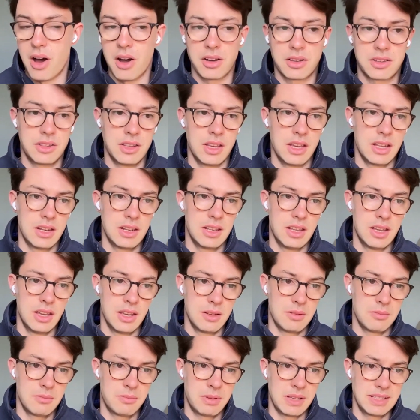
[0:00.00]

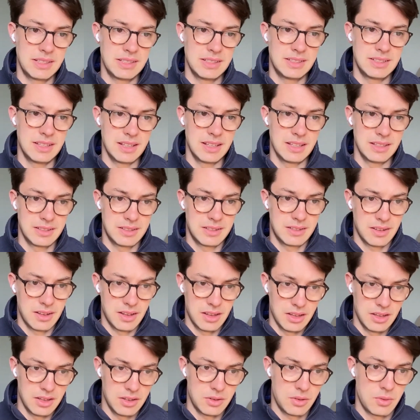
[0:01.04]
that businesses
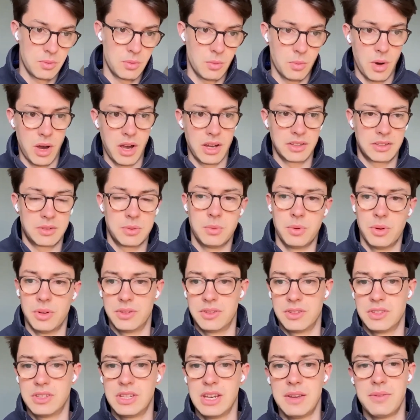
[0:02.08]
work
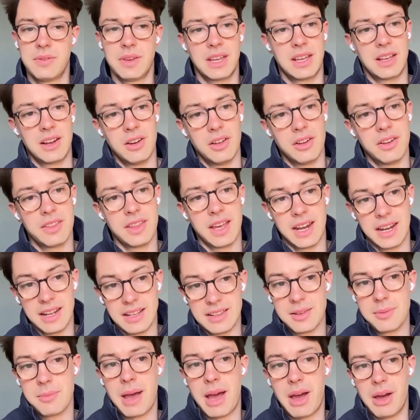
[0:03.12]
towards achieving, a lot of that
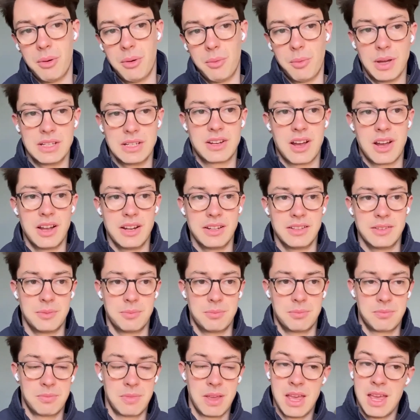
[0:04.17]
is about which kinds of
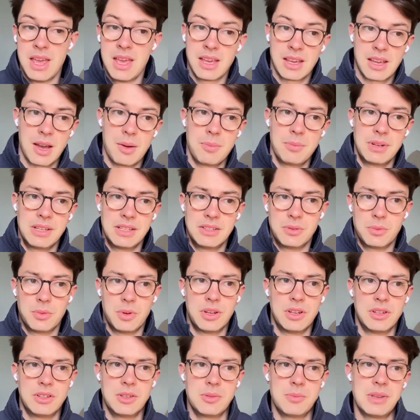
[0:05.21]
companies you
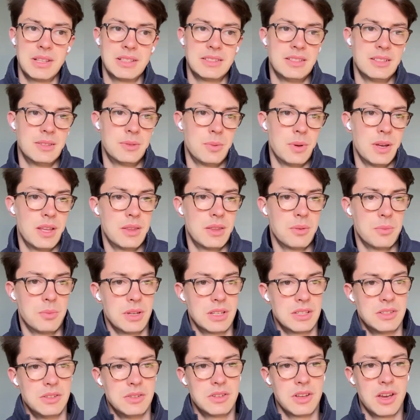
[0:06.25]
want to do business with and
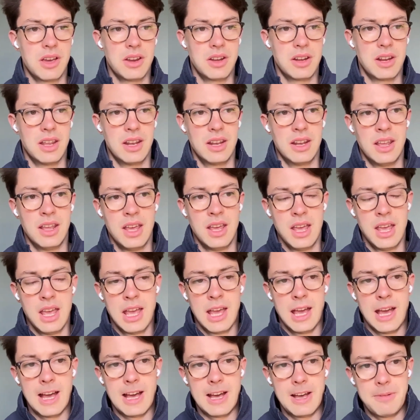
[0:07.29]
which you don't. And
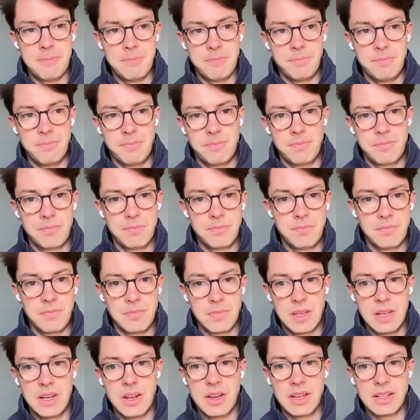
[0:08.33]

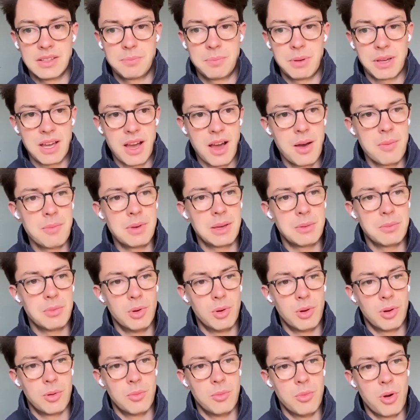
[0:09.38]
it's becoming
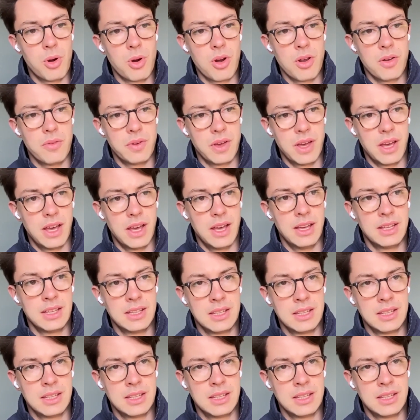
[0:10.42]
more and more of a